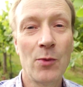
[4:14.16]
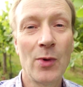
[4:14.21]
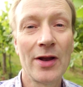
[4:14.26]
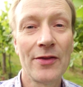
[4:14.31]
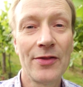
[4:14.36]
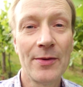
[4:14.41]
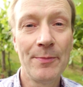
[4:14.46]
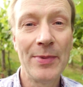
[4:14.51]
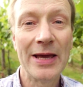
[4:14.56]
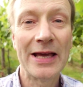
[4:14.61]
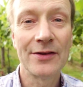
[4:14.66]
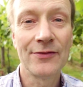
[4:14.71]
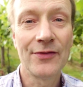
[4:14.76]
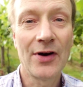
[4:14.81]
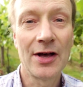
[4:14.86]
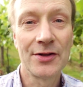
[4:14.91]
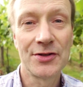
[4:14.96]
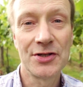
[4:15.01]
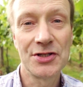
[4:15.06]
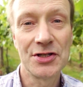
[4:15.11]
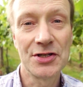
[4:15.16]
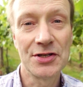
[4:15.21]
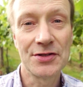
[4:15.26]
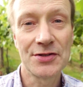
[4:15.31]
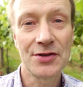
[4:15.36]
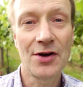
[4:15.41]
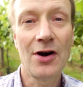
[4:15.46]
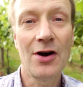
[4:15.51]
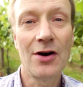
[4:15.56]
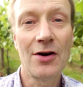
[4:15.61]
one of the big advantages
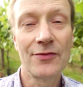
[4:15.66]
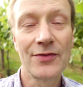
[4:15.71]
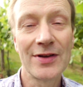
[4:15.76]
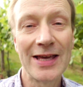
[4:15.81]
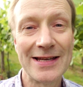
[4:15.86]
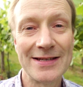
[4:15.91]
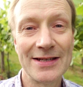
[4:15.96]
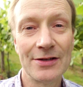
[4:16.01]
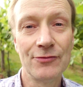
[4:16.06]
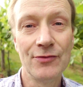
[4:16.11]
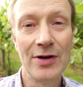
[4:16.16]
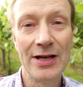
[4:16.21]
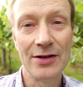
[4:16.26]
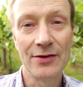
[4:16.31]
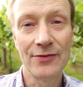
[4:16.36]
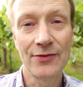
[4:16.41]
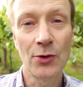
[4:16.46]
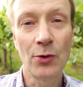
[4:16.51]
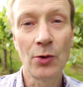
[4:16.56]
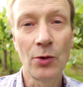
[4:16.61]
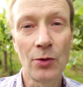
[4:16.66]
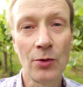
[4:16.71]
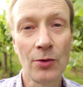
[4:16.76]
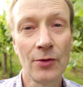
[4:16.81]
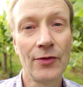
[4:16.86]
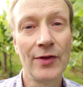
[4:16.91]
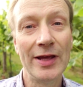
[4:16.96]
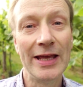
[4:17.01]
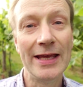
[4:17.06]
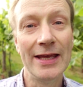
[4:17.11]
of getting rid of all
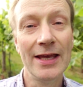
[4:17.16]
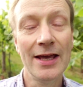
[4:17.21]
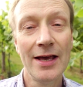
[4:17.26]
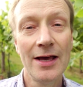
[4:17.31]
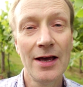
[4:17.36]
the